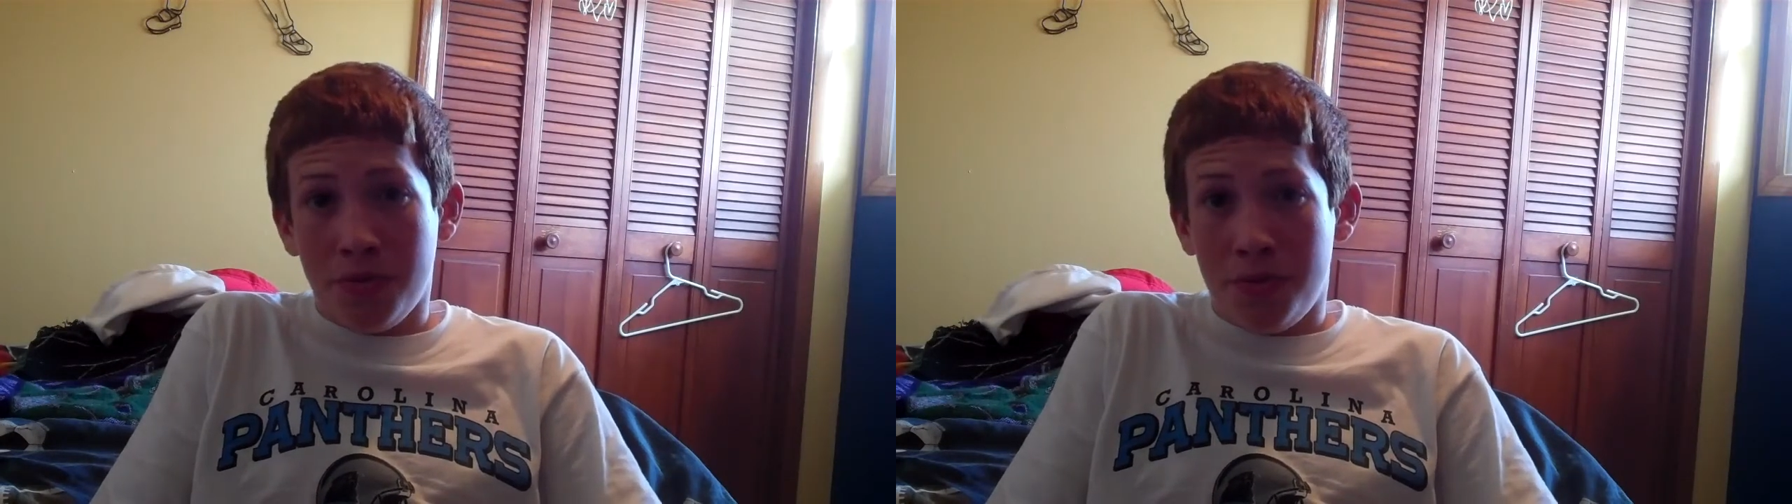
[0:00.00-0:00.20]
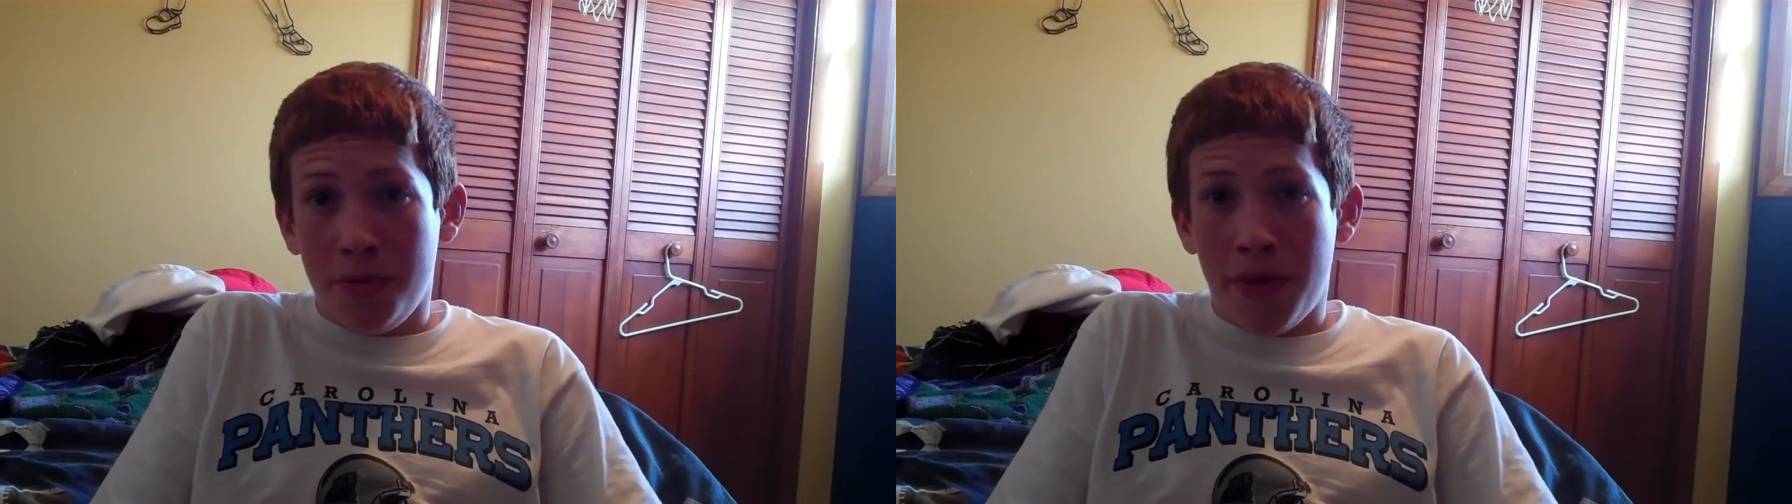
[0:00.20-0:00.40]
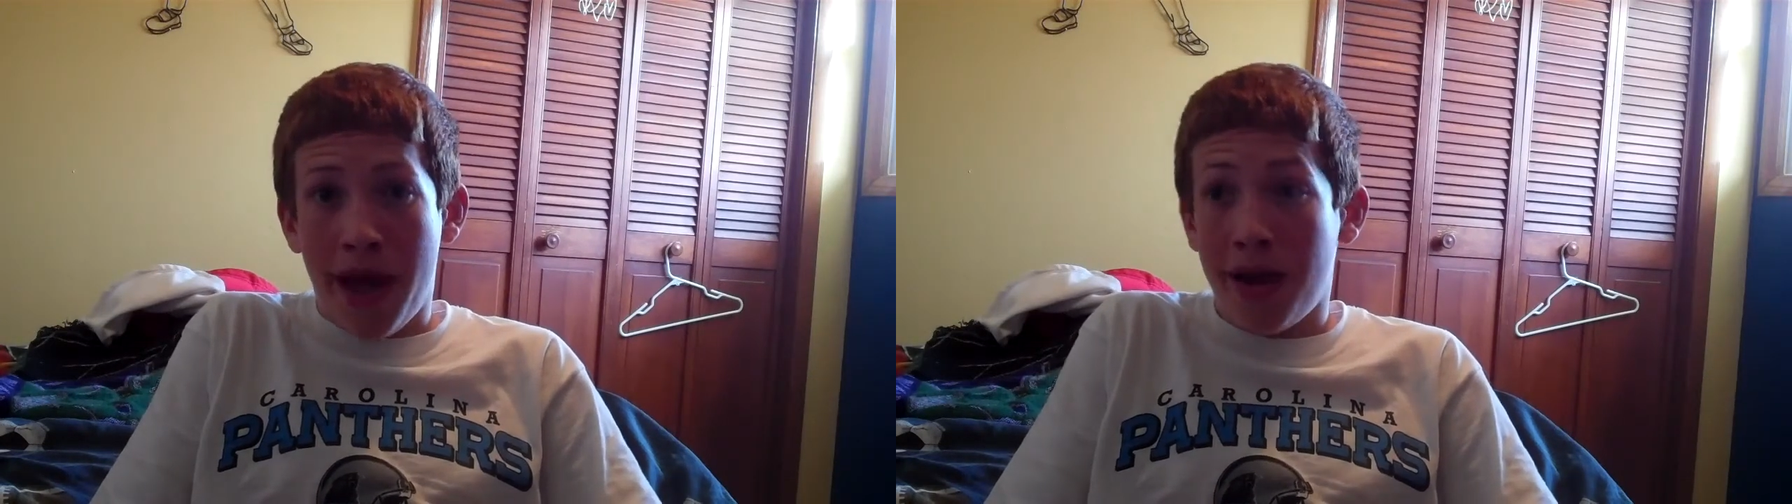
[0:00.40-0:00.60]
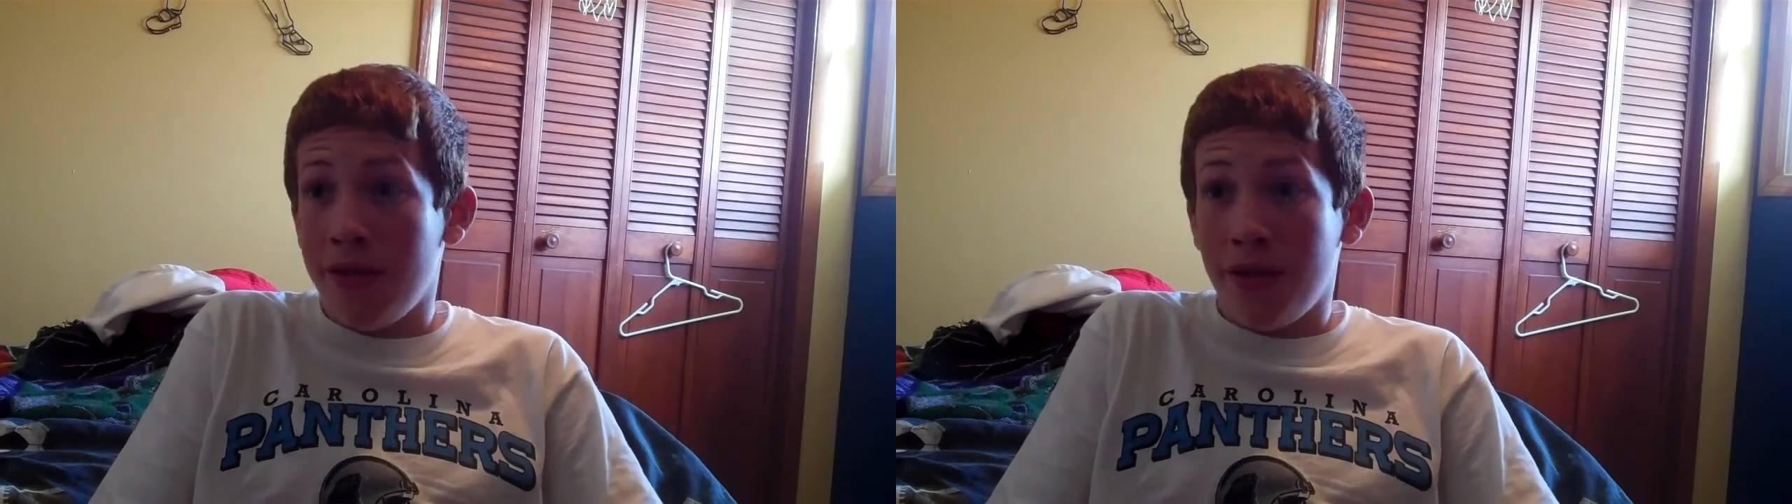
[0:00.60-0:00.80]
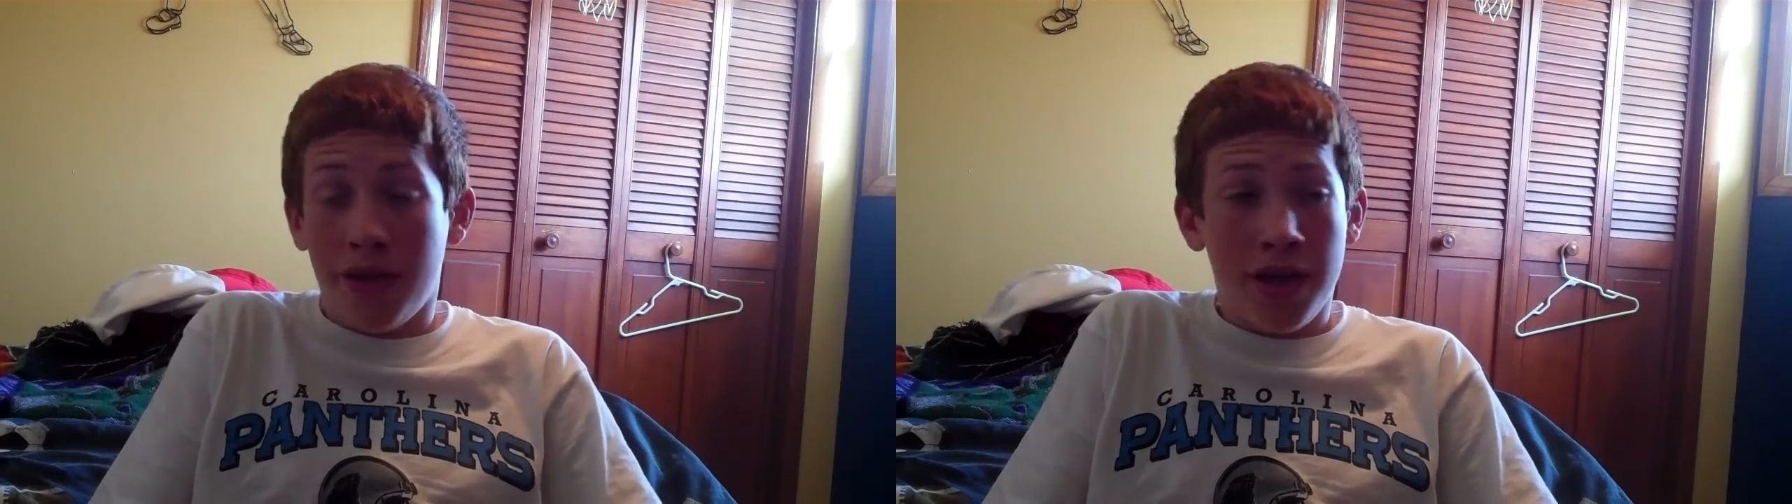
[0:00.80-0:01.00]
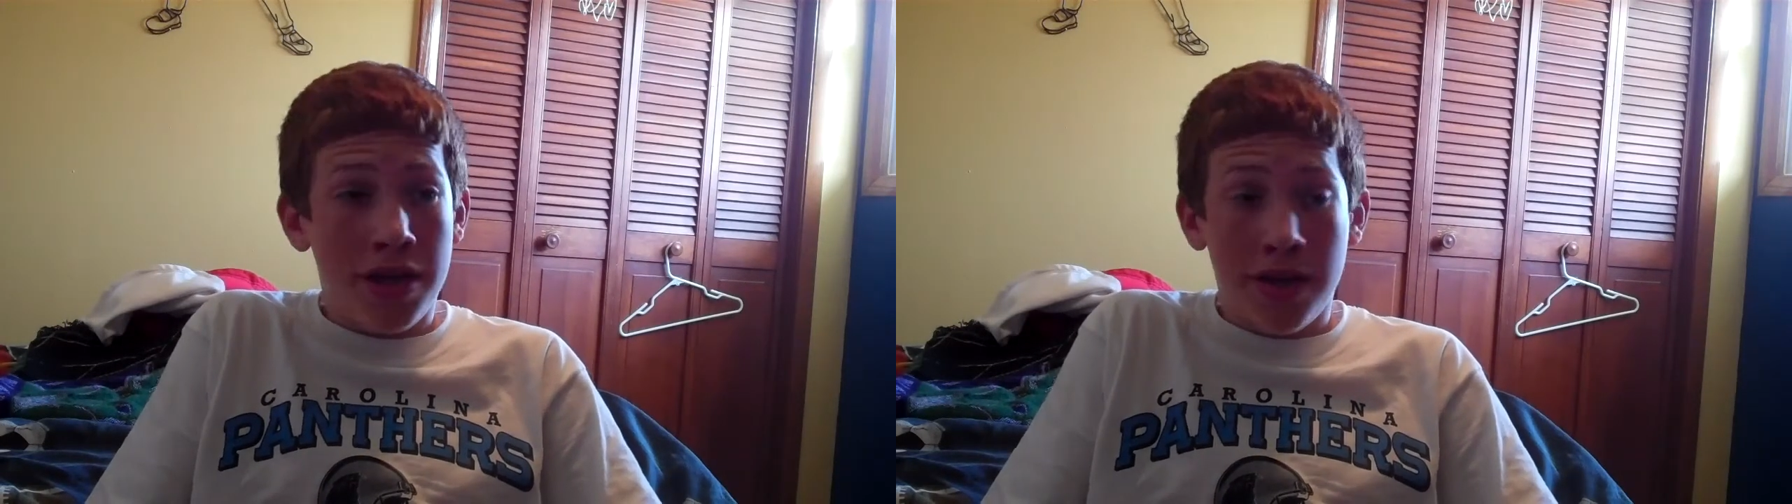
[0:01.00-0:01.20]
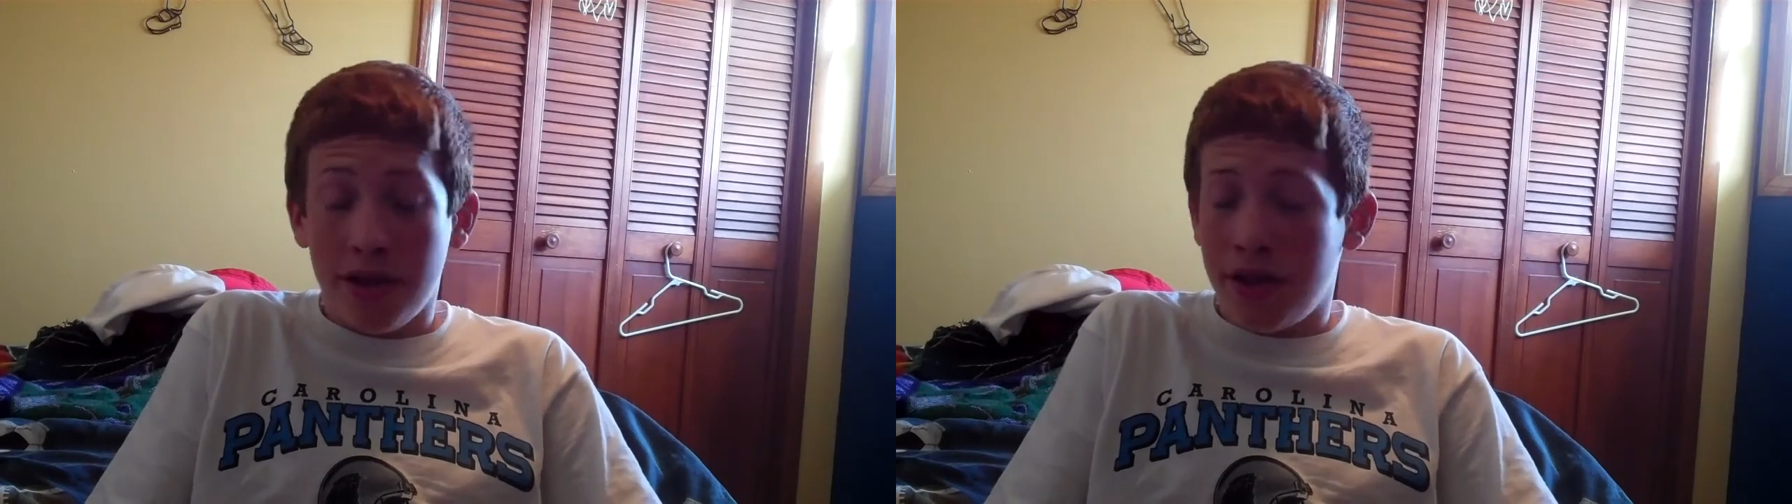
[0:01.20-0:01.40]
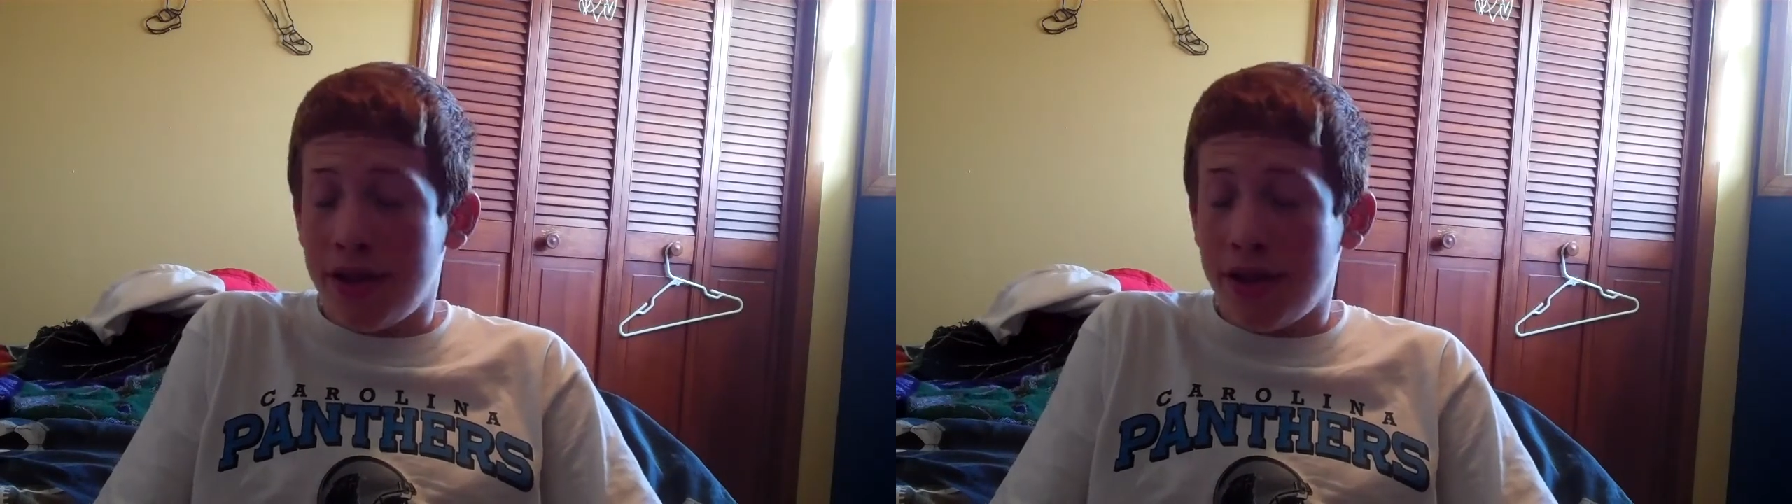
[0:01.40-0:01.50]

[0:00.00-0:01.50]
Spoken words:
would be bad, and the Heat,